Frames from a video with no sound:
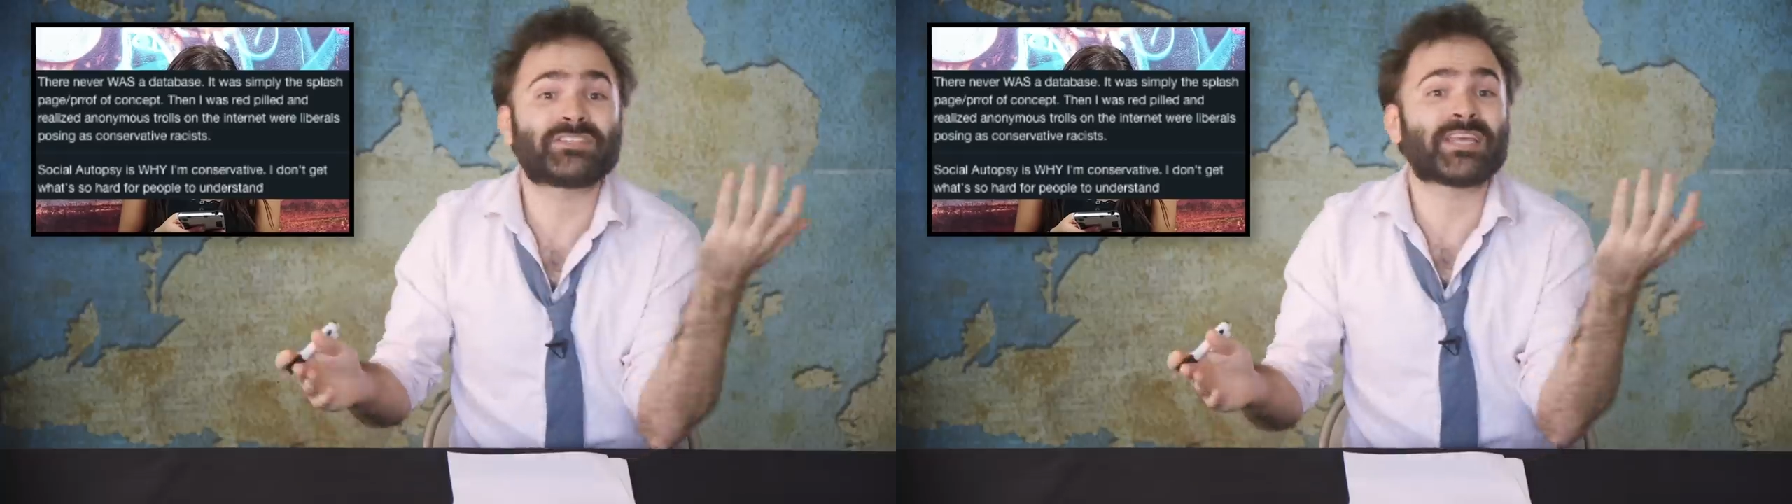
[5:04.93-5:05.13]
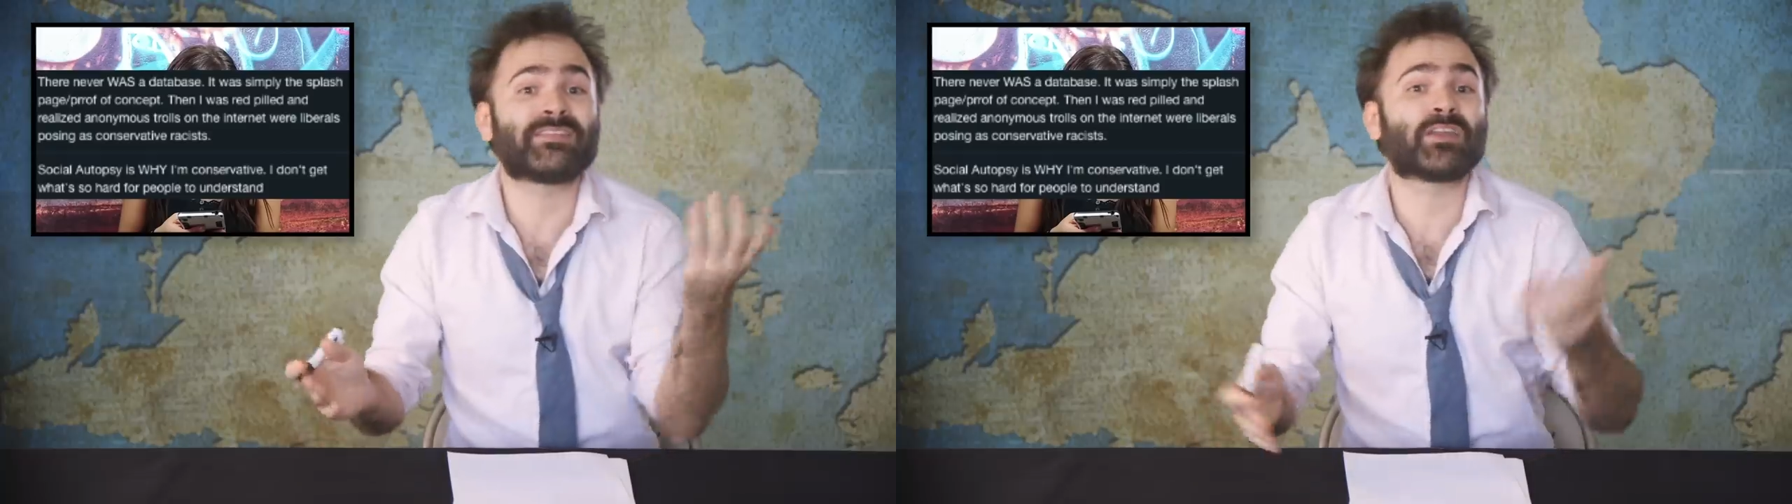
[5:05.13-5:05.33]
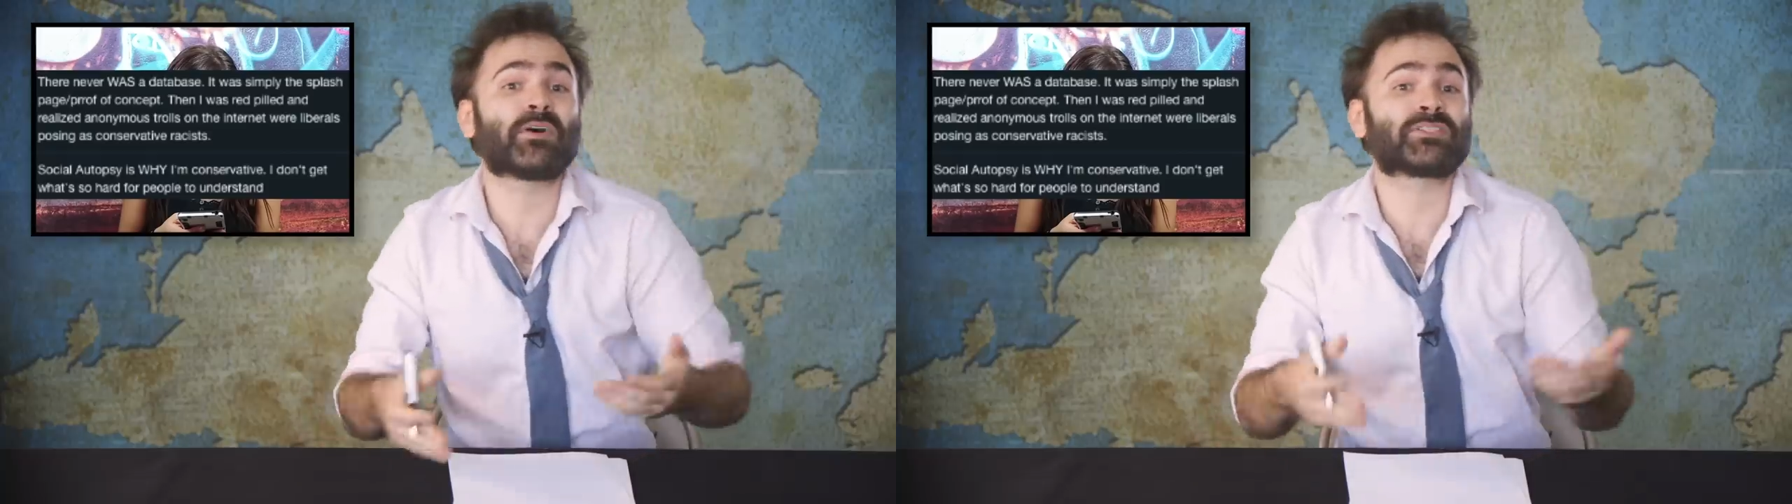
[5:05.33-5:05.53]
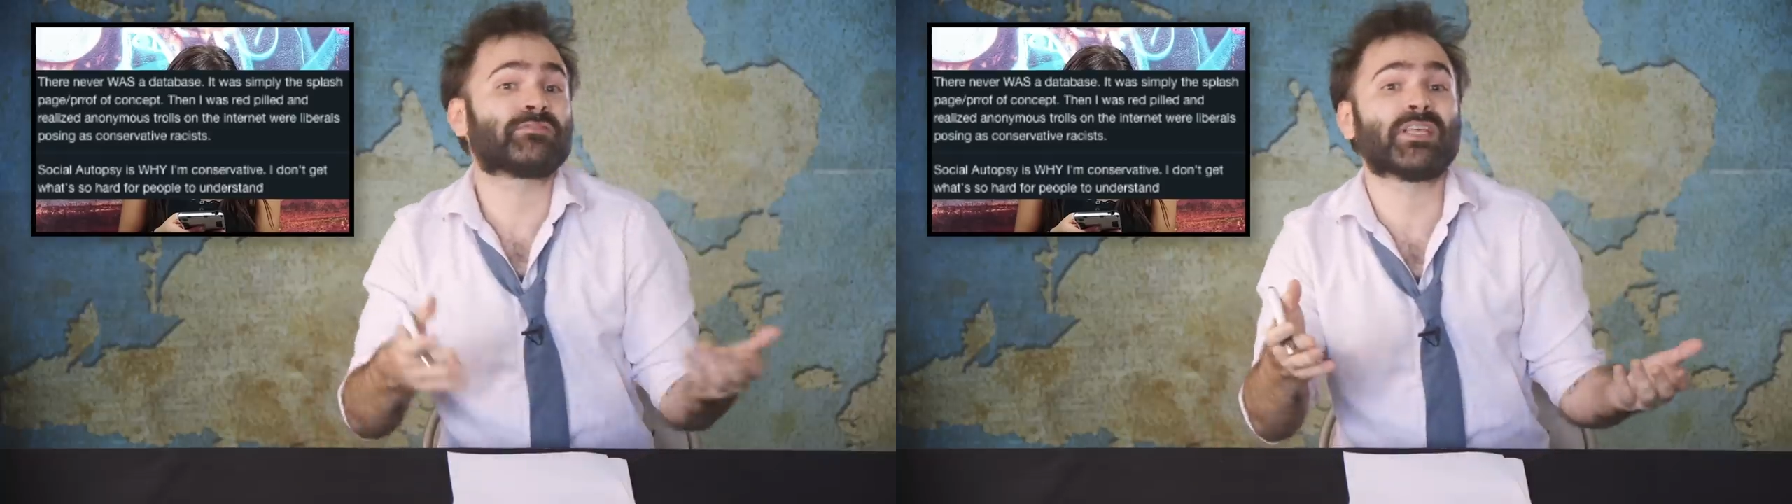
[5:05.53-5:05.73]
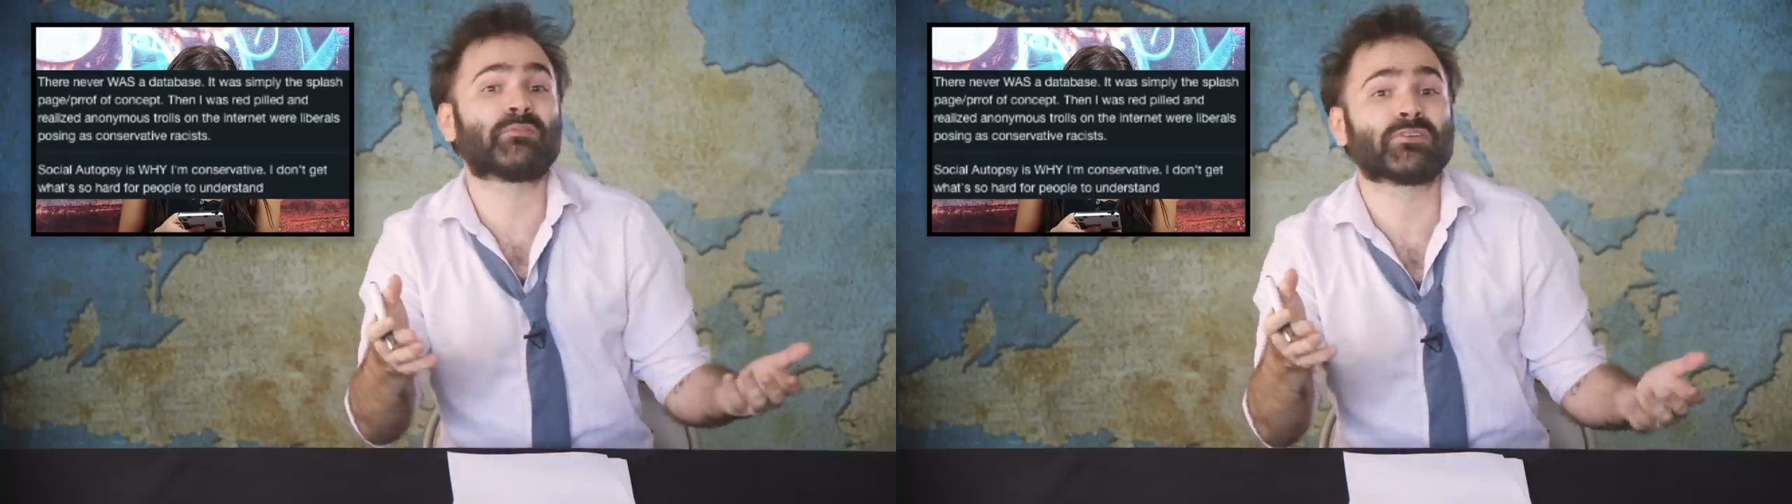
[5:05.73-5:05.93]
she said that a bunch of
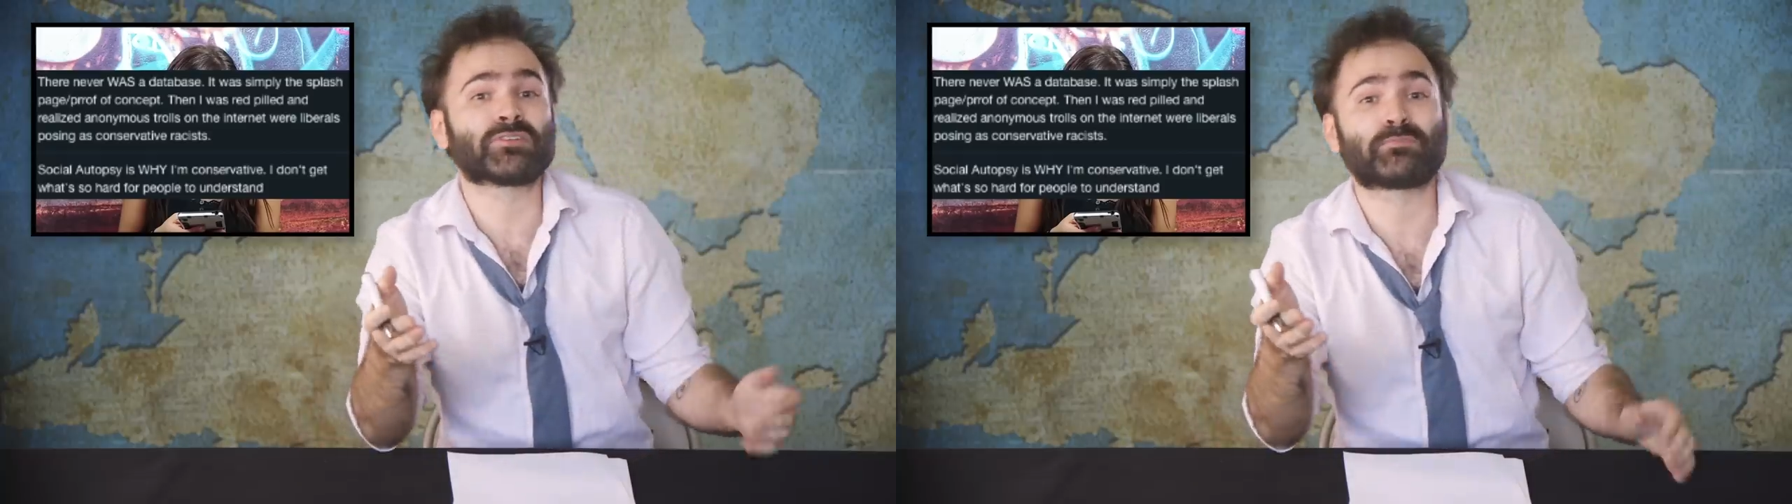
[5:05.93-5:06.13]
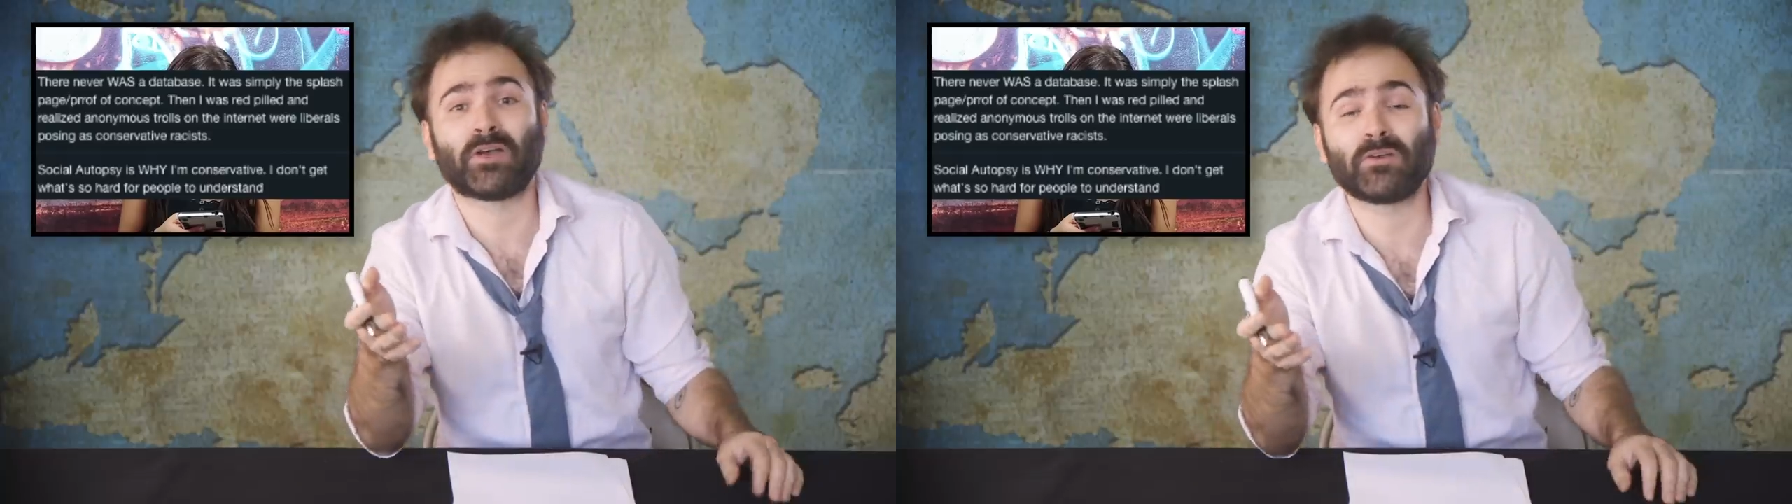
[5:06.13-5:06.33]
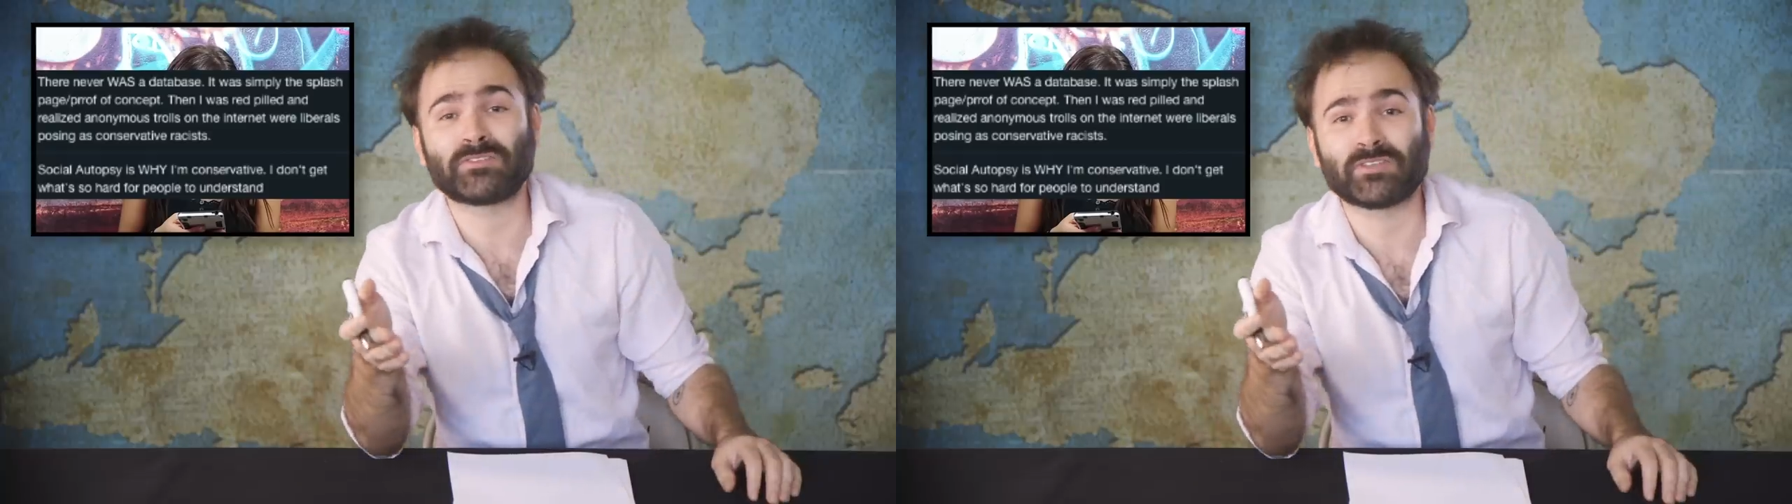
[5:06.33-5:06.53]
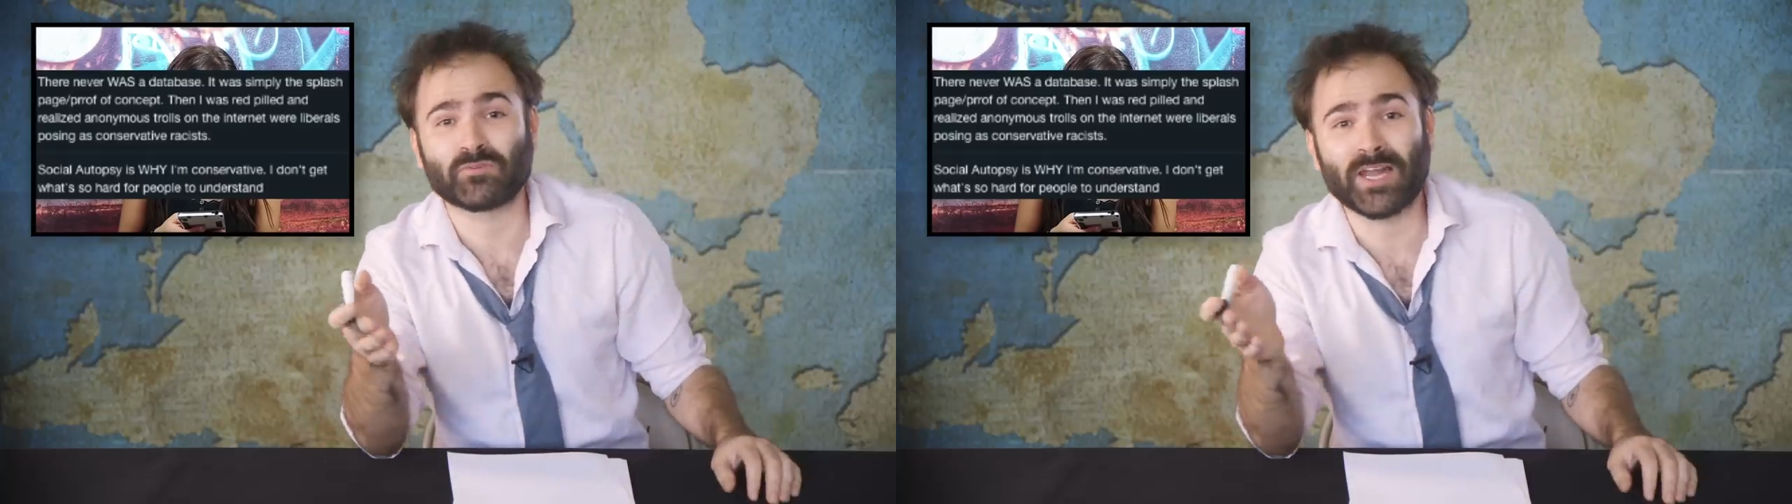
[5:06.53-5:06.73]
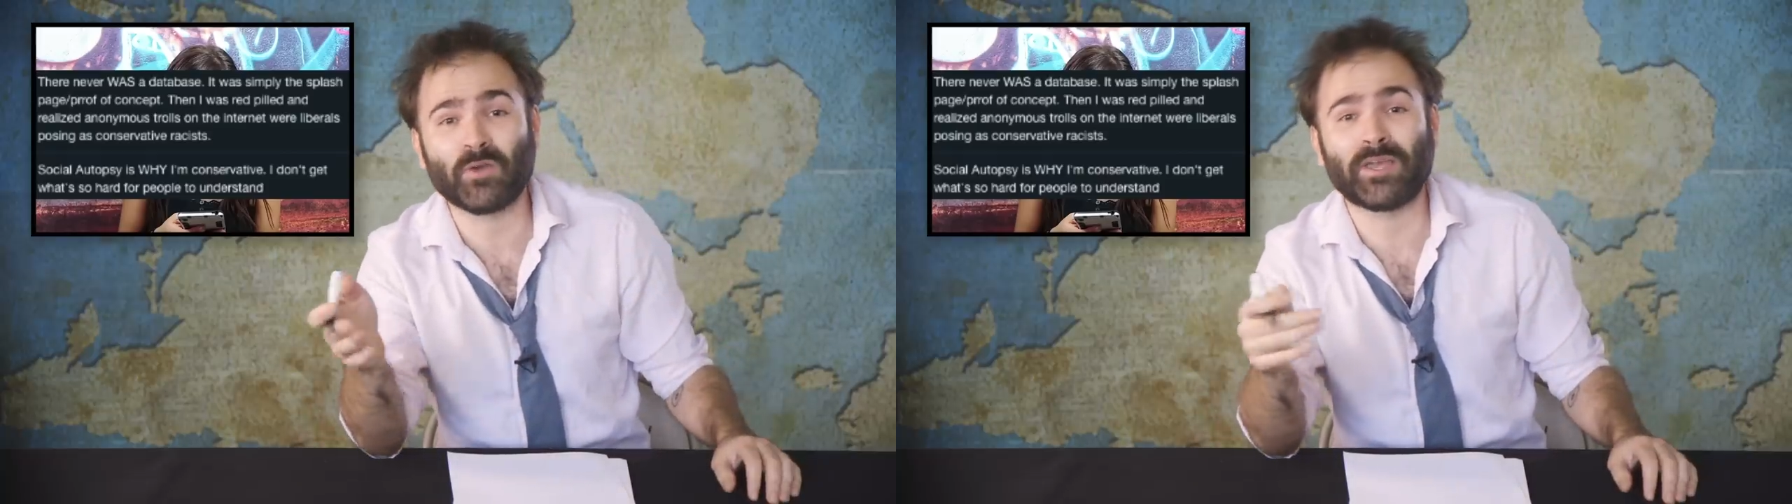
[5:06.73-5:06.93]
liberals posed as
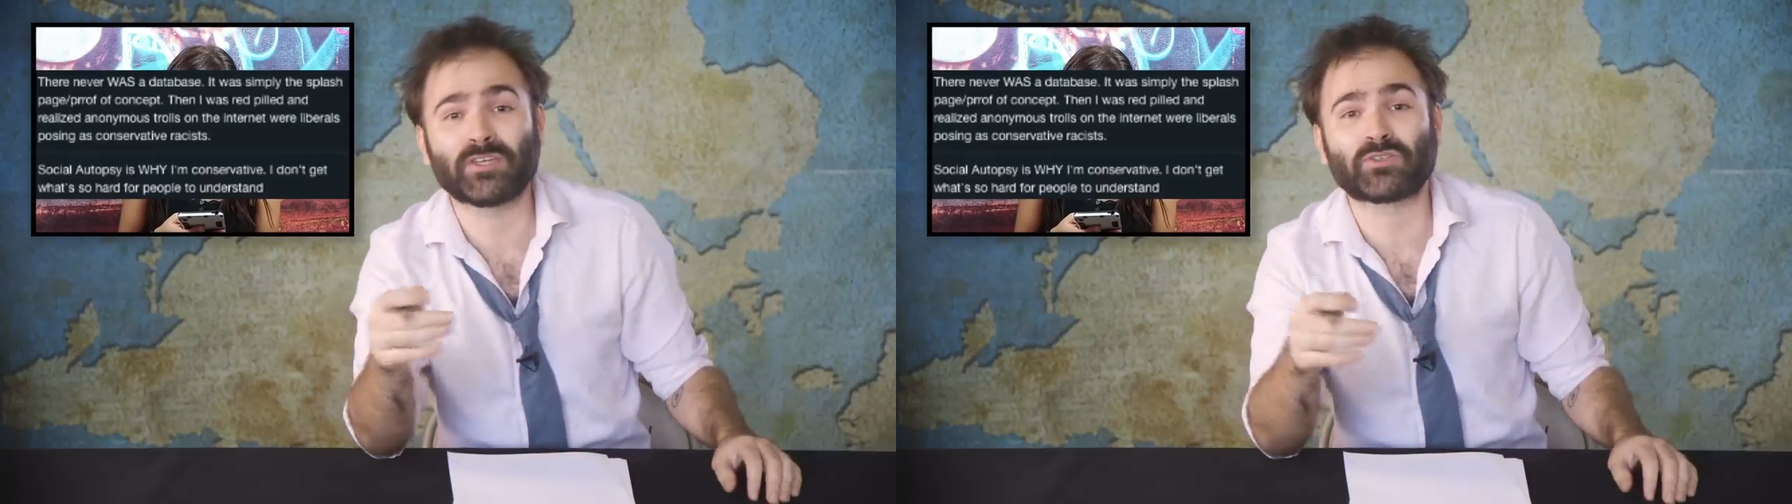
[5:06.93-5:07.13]
right-wing